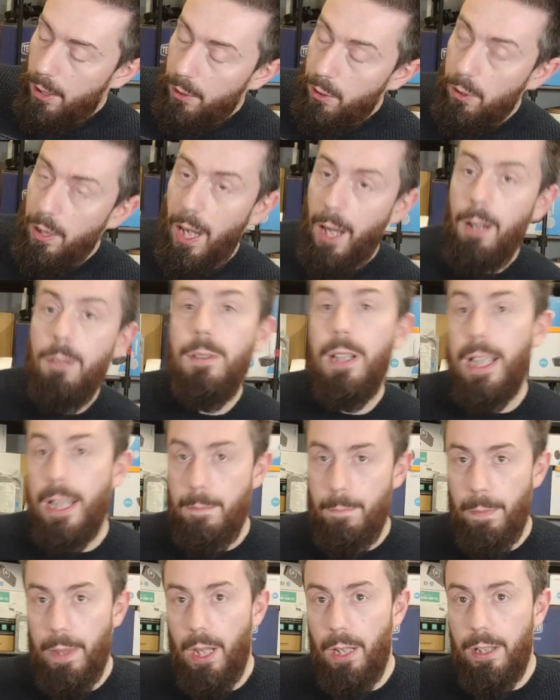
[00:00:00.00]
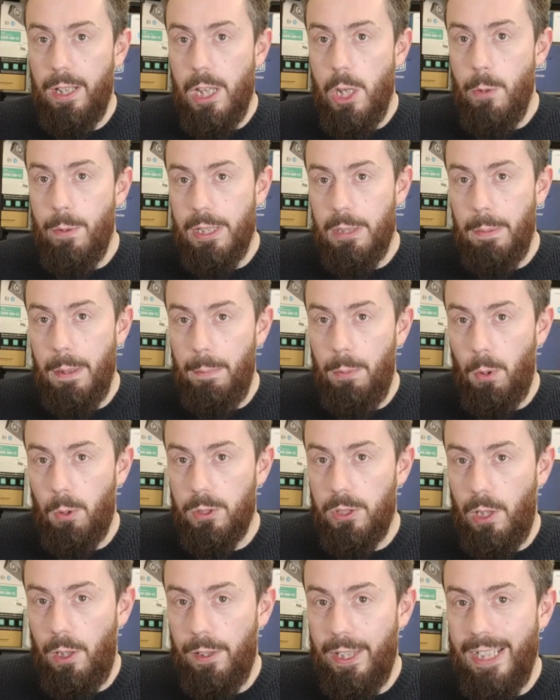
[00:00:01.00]
Not only are the U S B
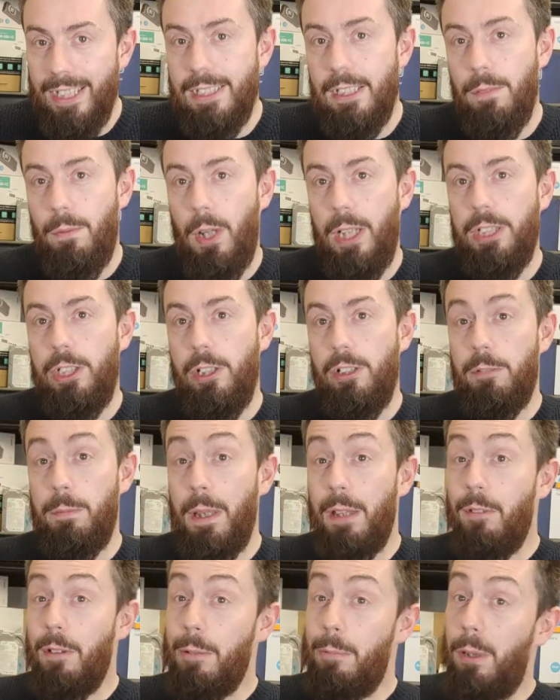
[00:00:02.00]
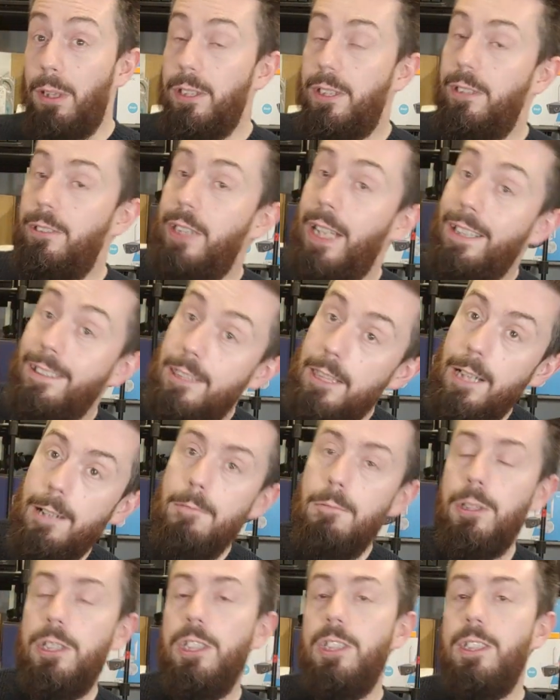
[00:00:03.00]
ports on this device U S B three point two gen
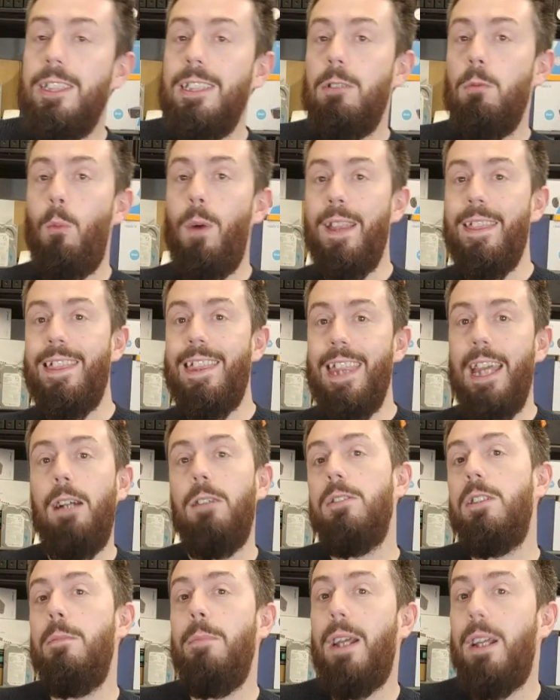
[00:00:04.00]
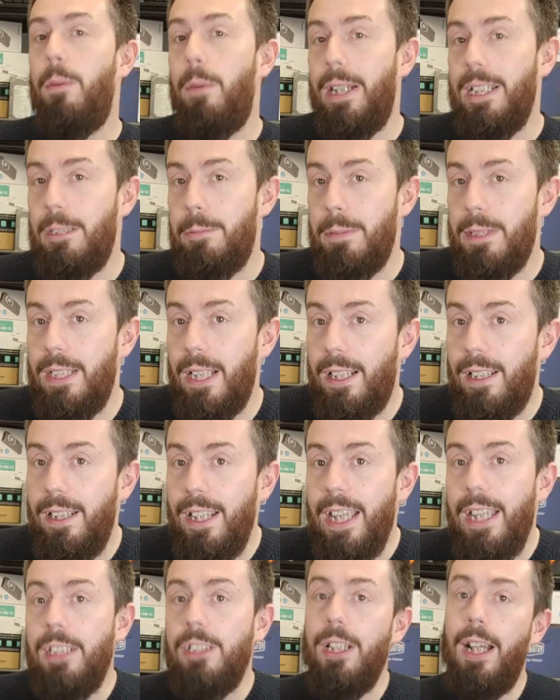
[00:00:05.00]
two, which is one thousand megabytes per
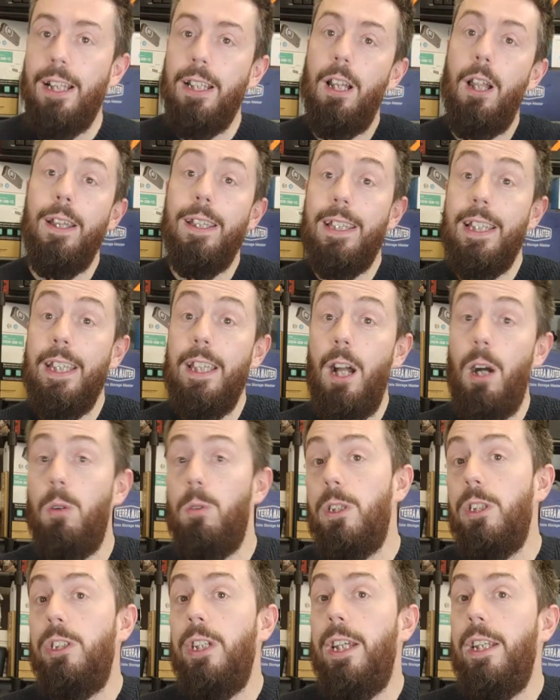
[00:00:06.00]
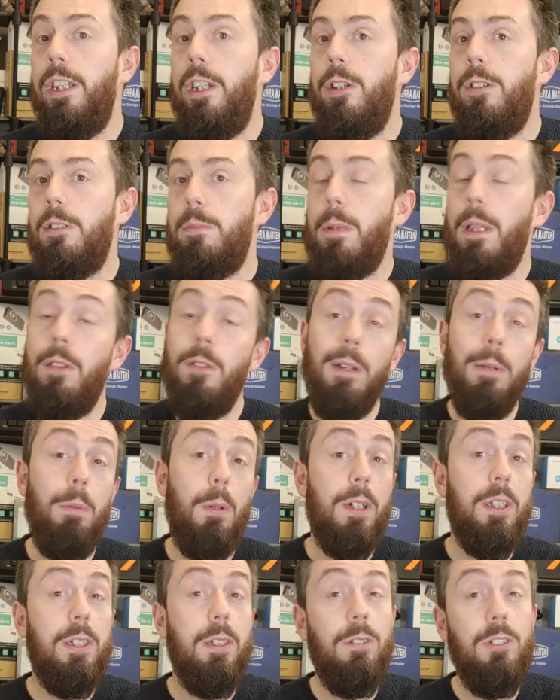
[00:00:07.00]
second each, unlike the older gen U S B three
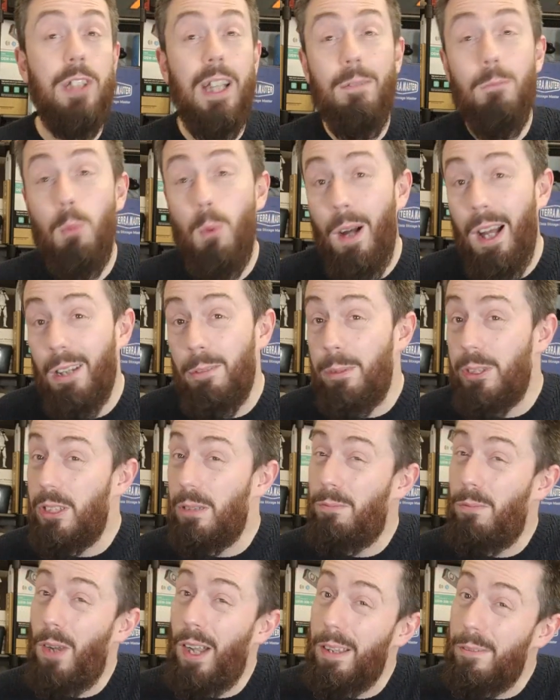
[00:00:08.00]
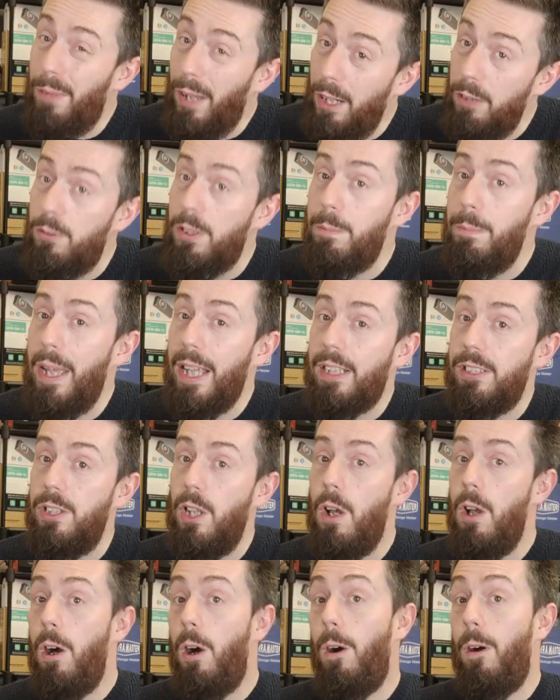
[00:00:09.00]
point two gen one, which are five hundred megs
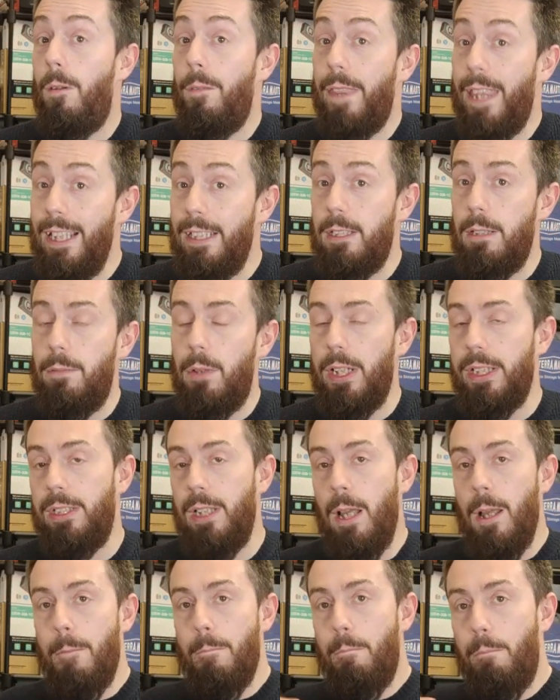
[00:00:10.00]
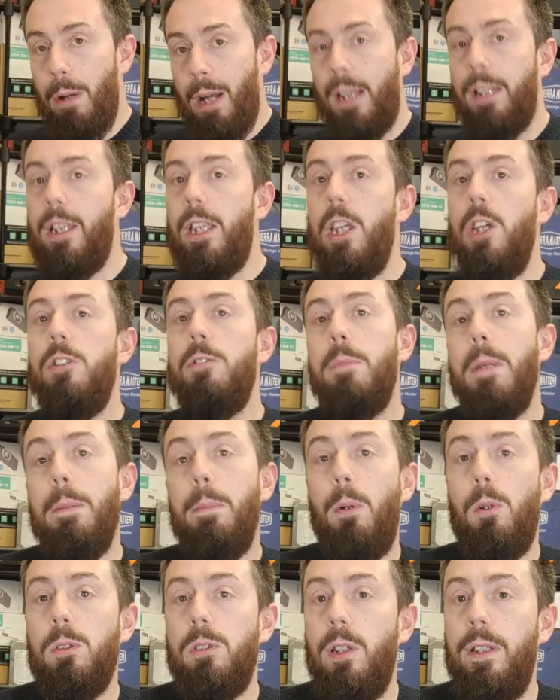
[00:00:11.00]
on this device, but the U S B
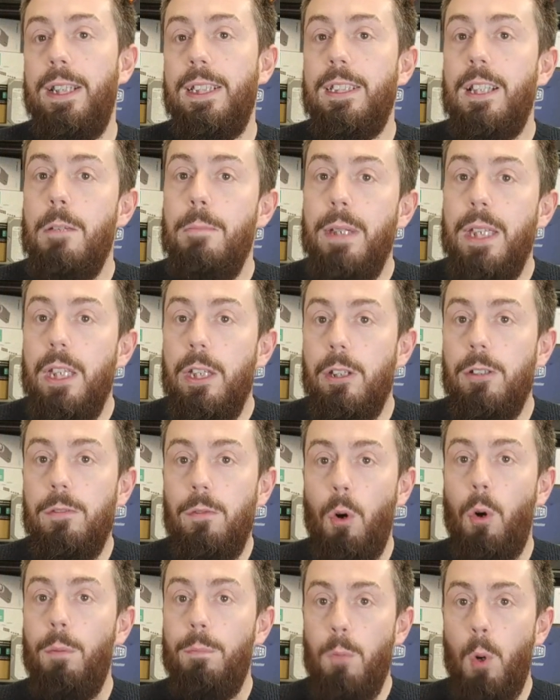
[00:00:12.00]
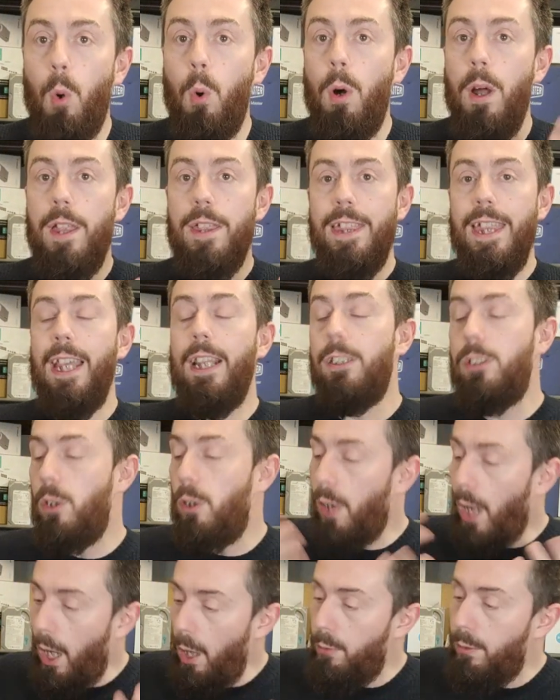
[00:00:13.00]
ports on this can be used for more things.
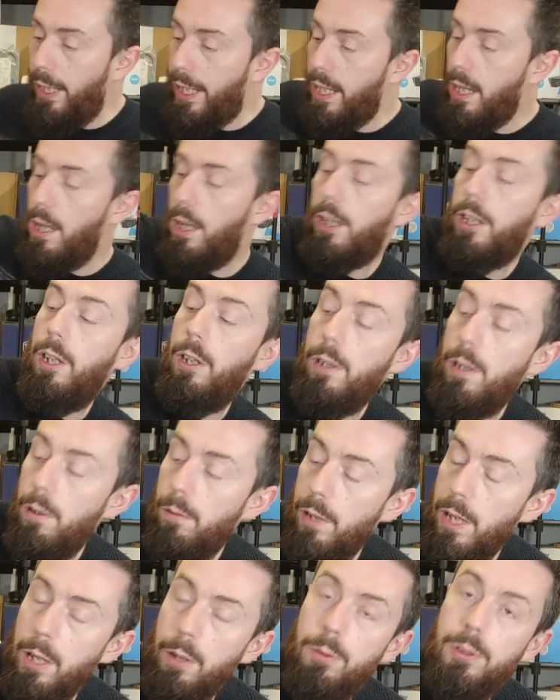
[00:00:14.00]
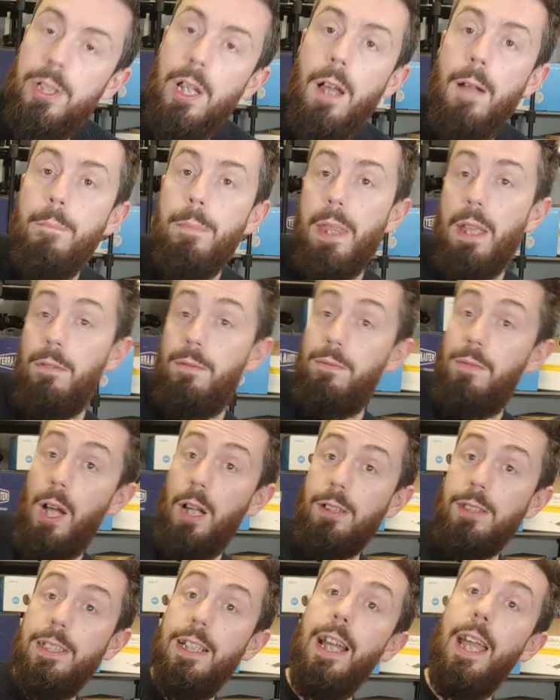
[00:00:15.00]
Not only can you use
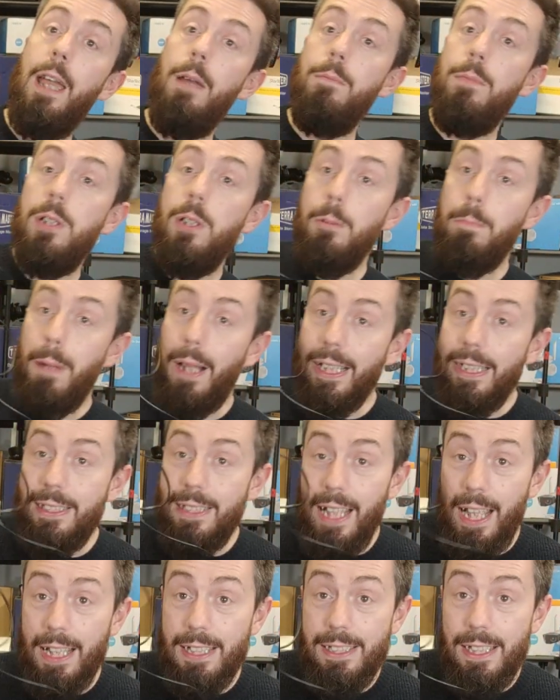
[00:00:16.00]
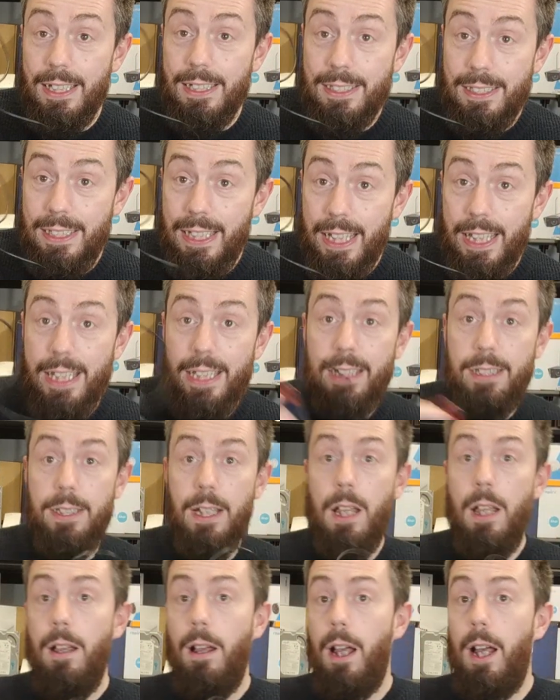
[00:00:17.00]
faster M two based S S
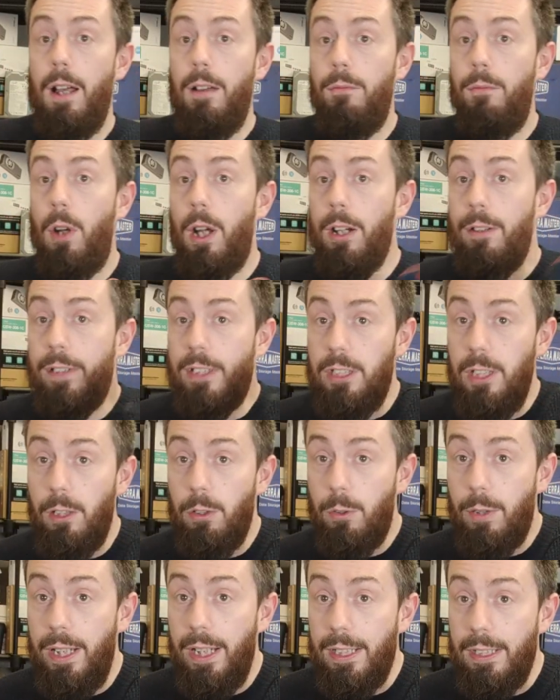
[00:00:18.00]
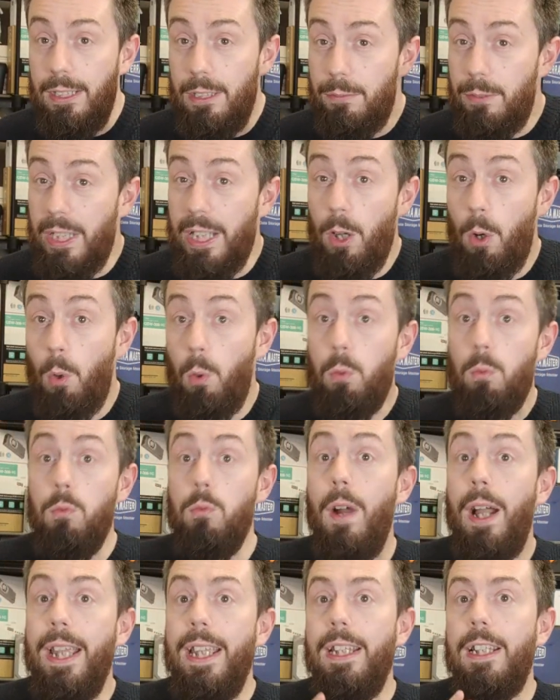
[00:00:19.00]
Ds uh, via external connectivity or
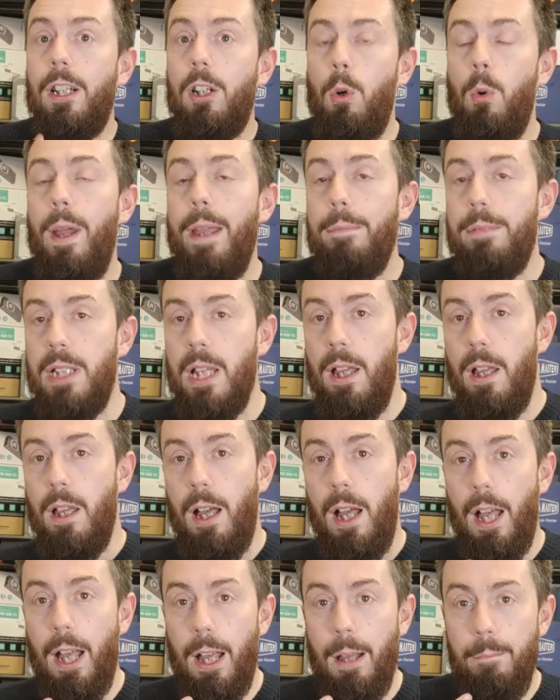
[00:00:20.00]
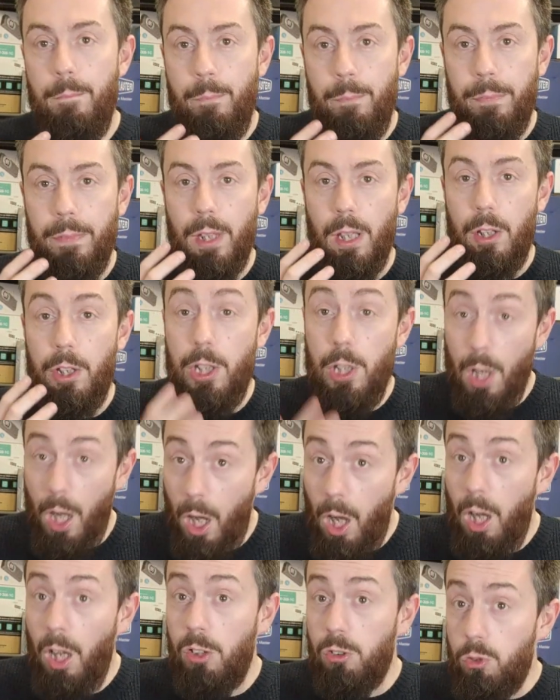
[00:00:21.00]
RAID equipped um,
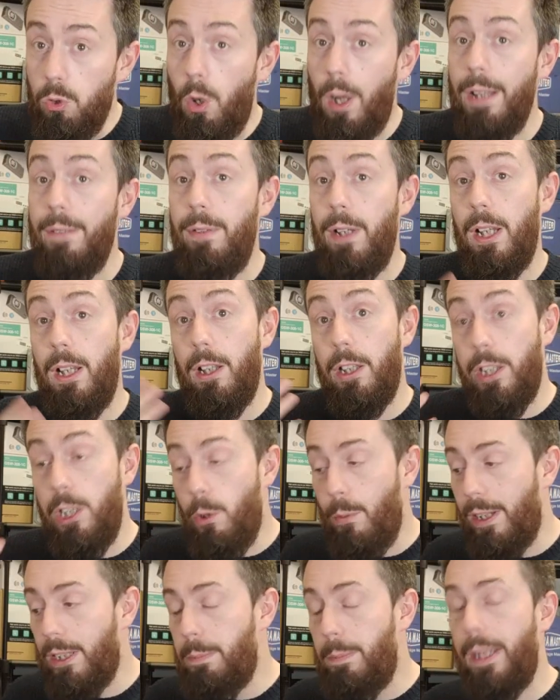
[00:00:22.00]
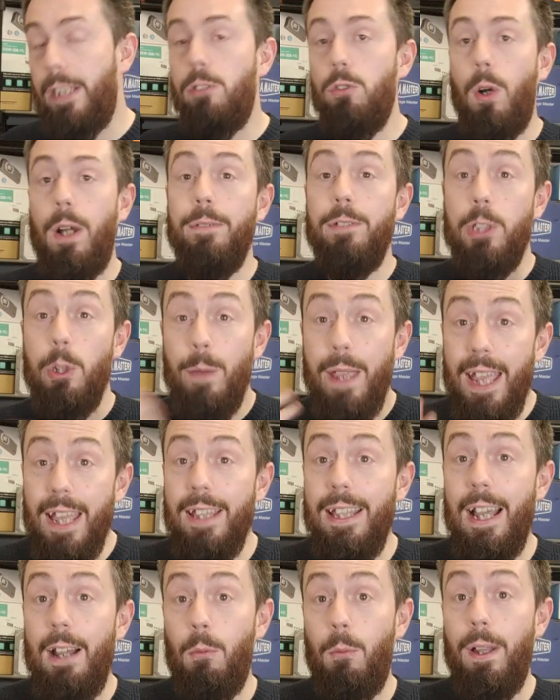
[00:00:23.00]
hard drive U S B drive to
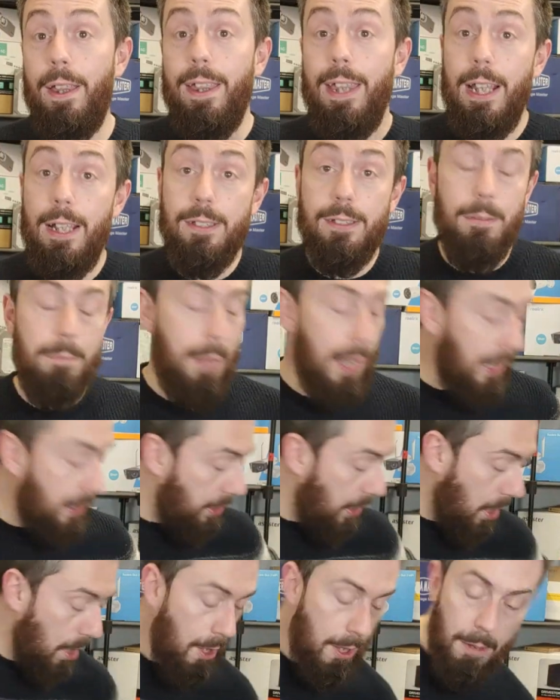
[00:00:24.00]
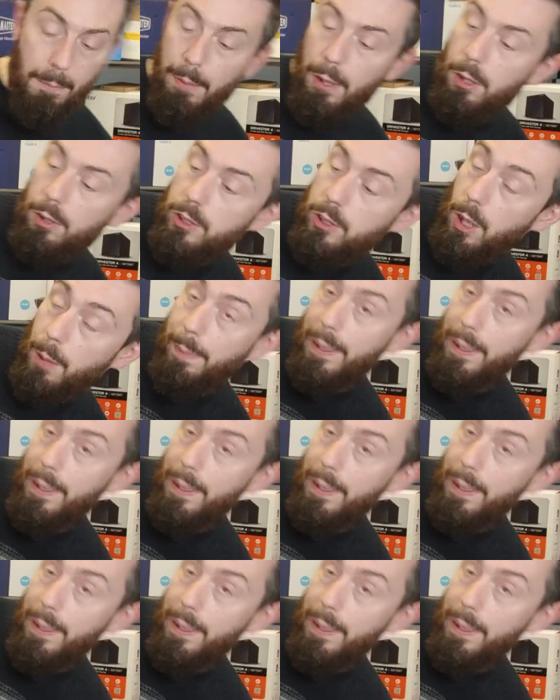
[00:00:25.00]
hit that one thousand megs, but on